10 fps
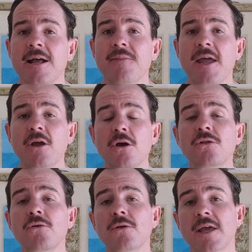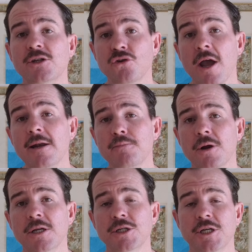They go through their trade
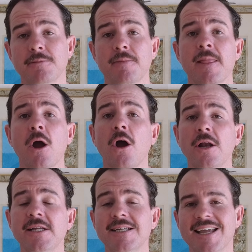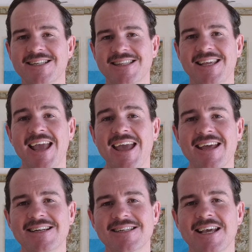apprenticeship only to get to the
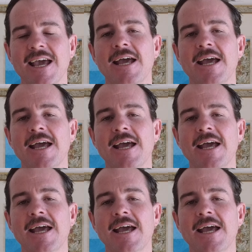end